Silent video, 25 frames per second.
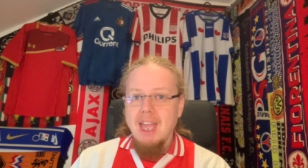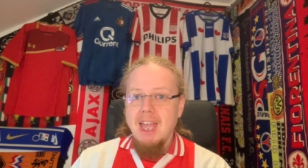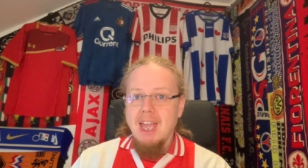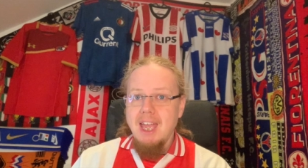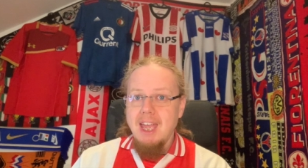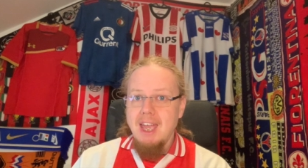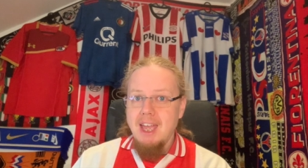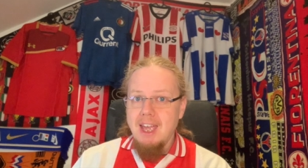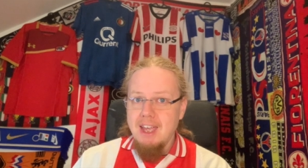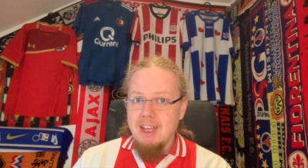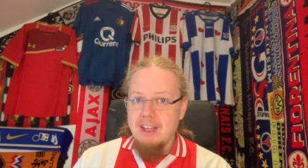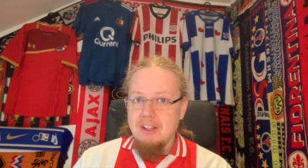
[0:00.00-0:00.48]

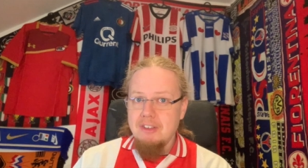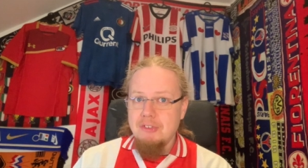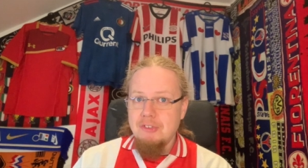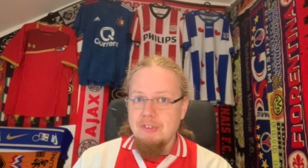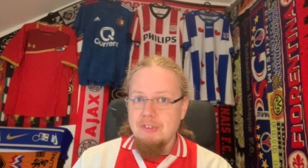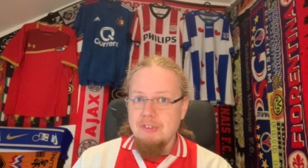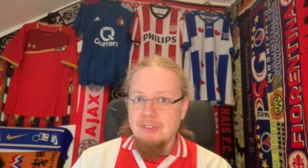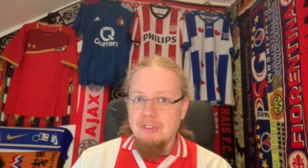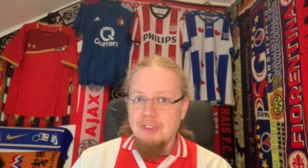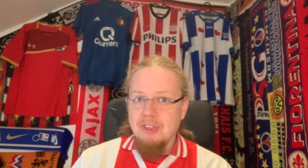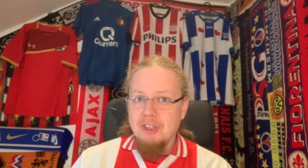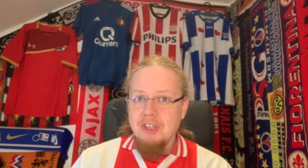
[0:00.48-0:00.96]

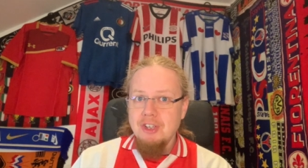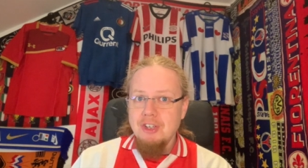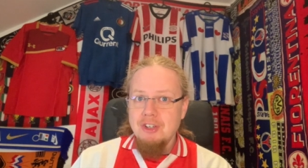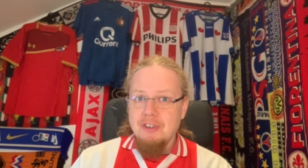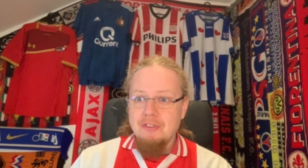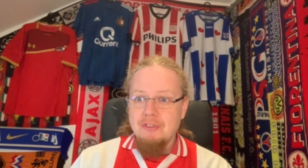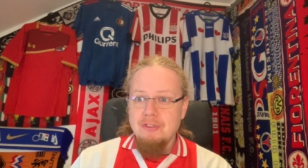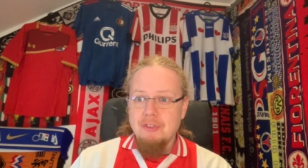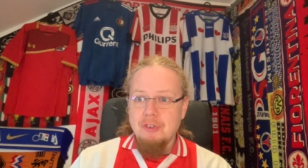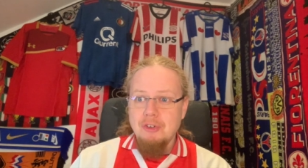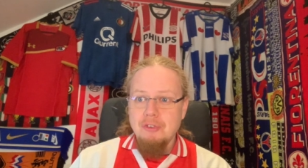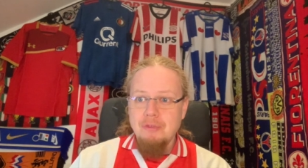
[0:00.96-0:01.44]
As
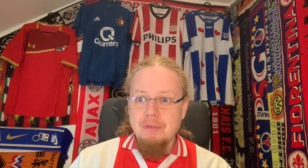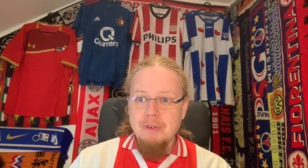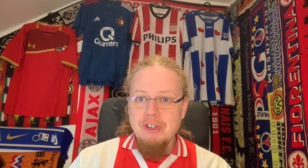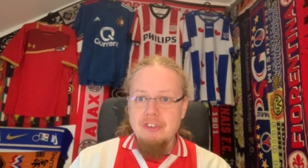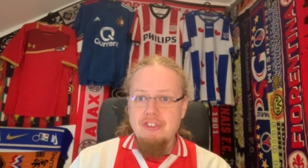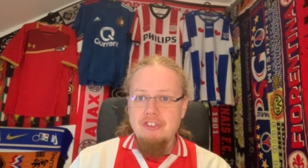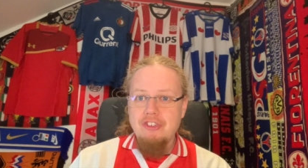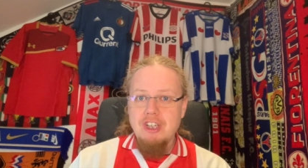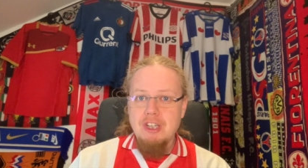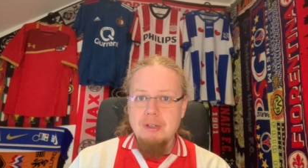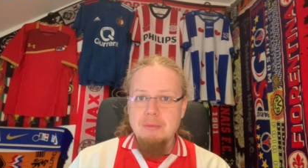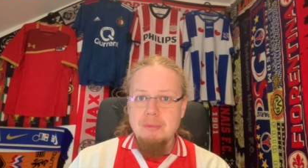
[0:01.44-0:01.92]
for
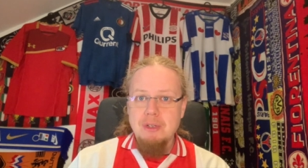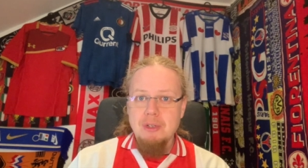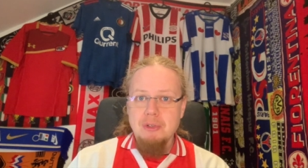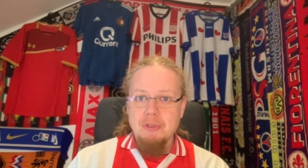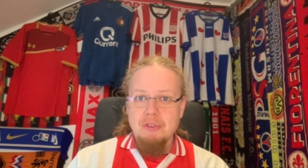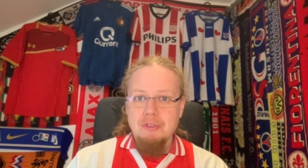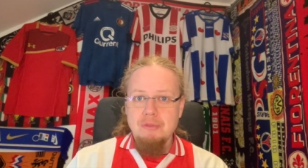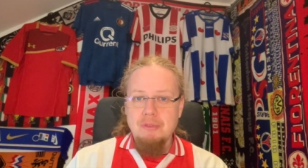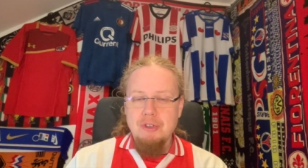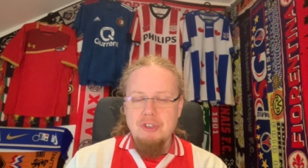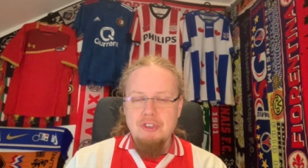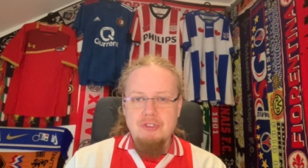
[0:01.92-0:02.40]
which team
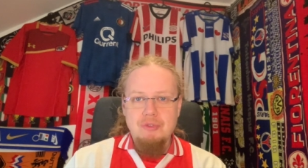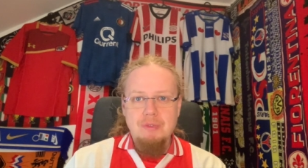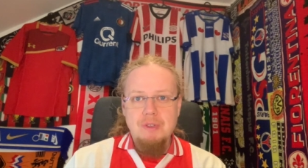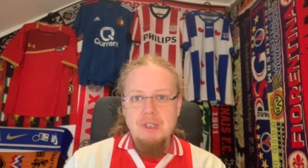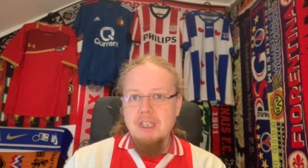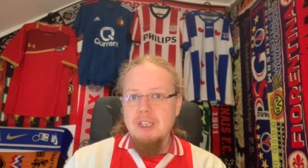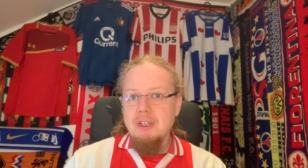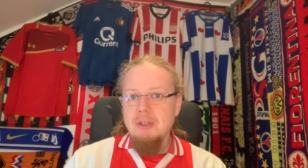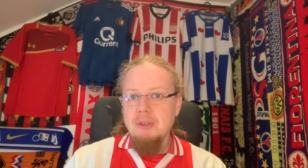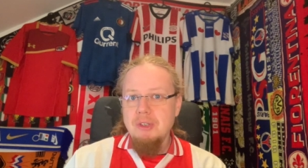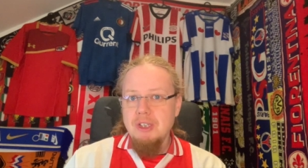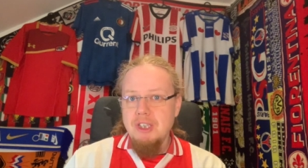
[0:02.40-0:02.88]
goes in which
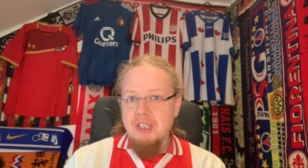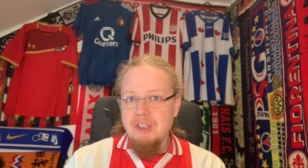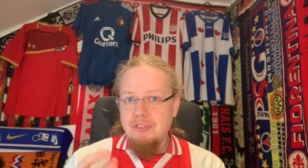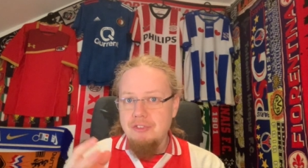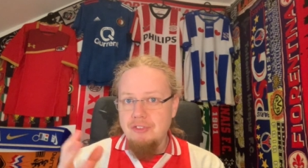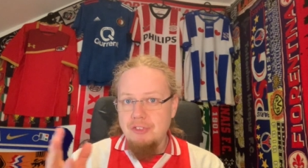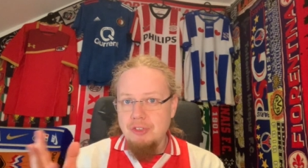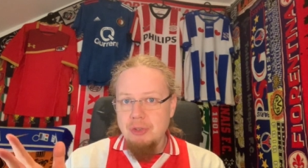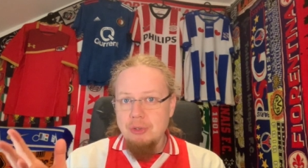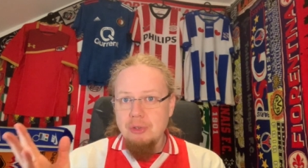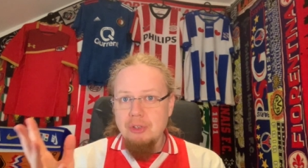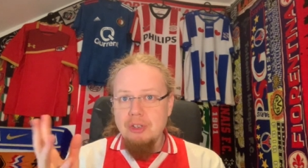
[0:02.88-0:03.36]
video.
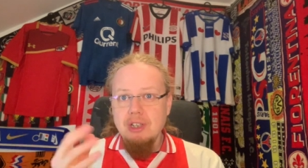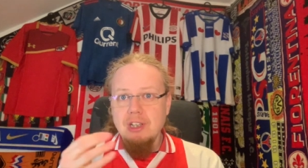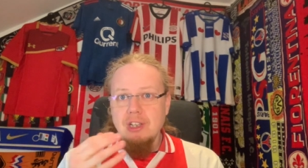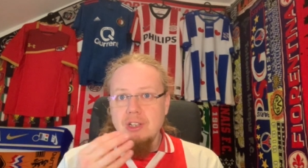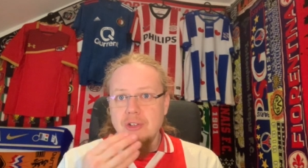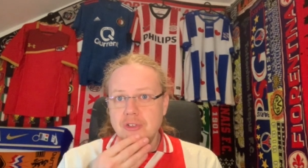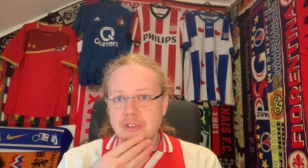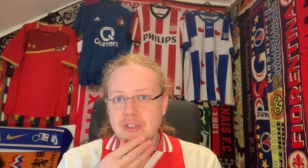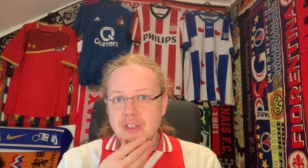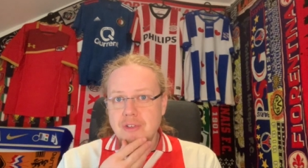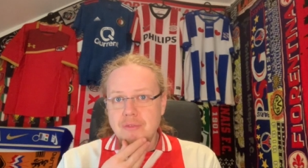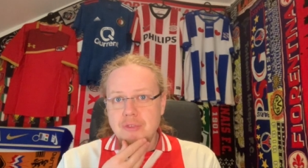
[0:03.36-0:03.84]
If you're a
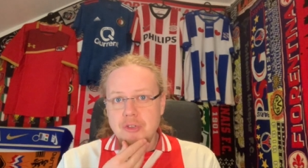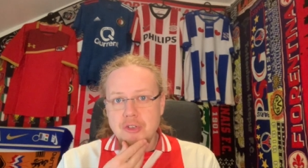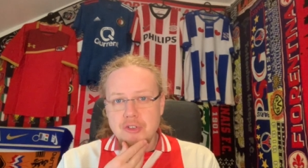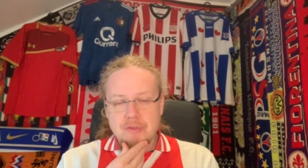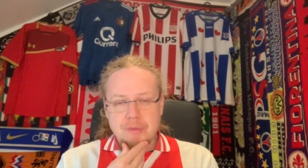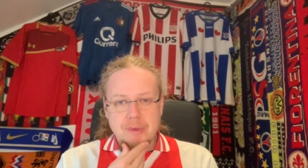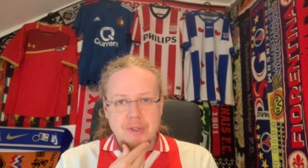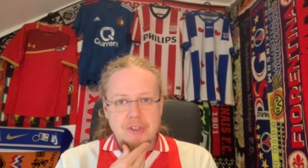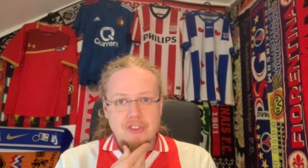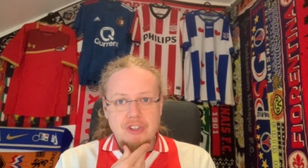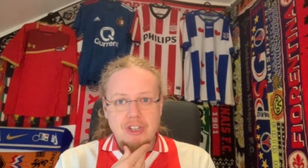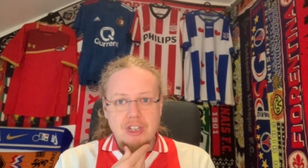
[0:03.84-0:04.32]
long-time viewer
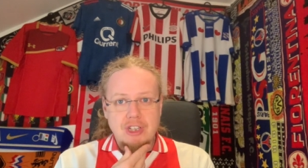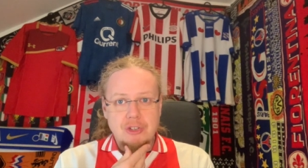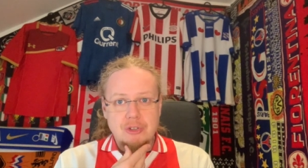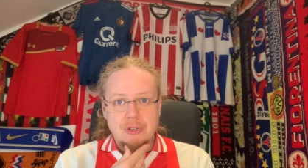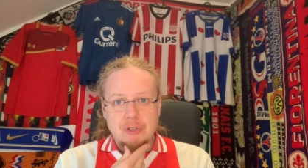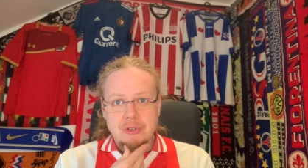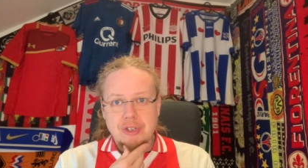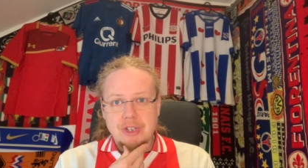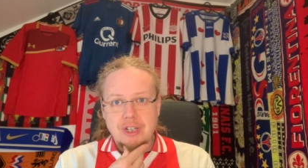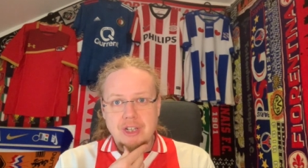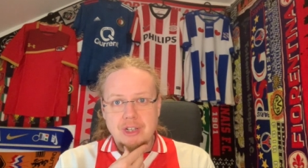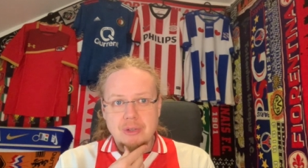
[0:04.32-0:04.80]
of my channel, you
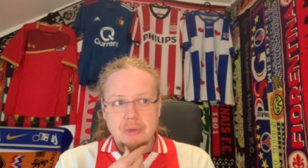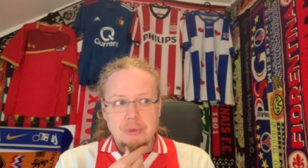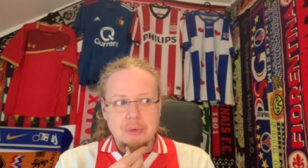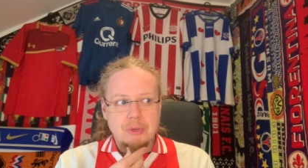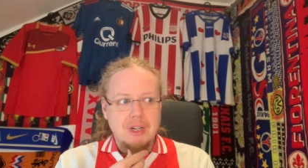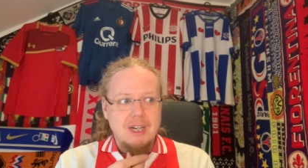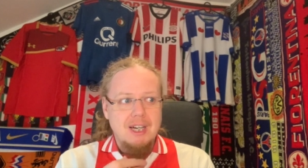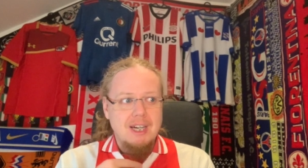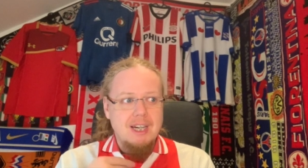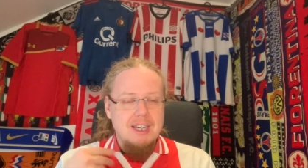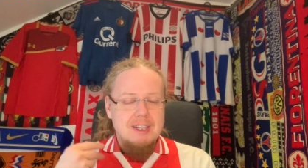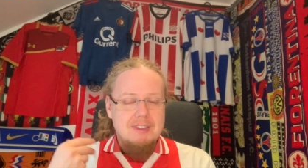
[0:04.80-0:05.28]
already
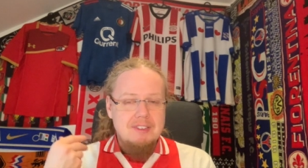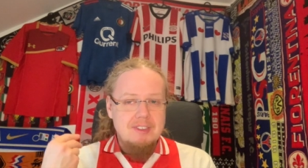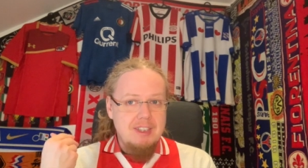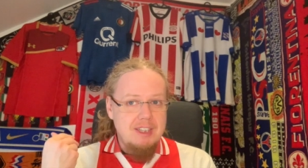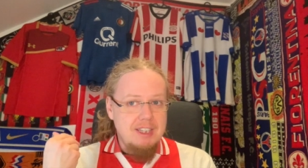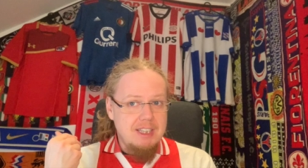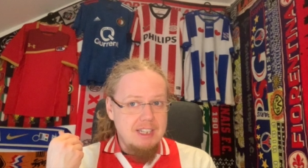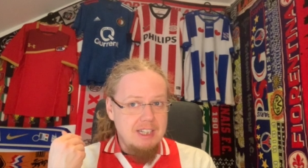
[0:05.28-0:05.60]
know I take